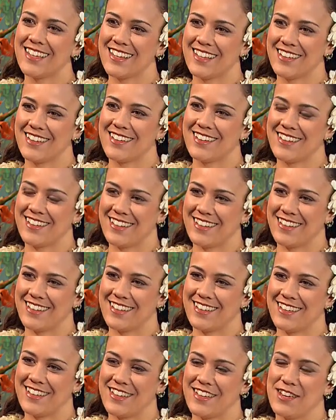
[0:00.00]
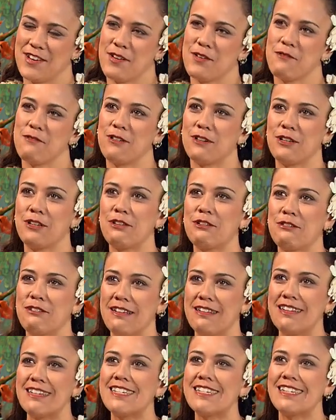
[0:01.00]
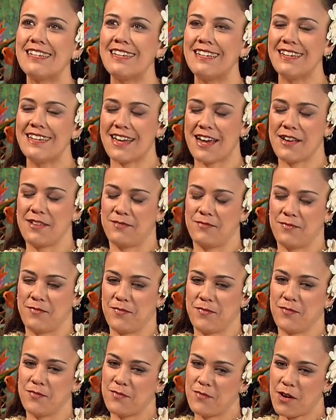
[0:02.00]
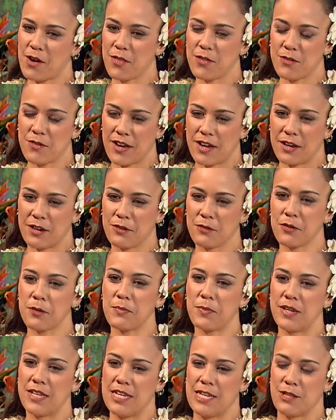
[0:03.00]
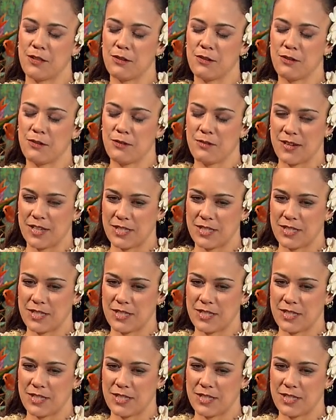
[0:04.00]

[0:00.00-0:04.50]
What prompted that? Well, you know, initially I, although I grew up in Hilo and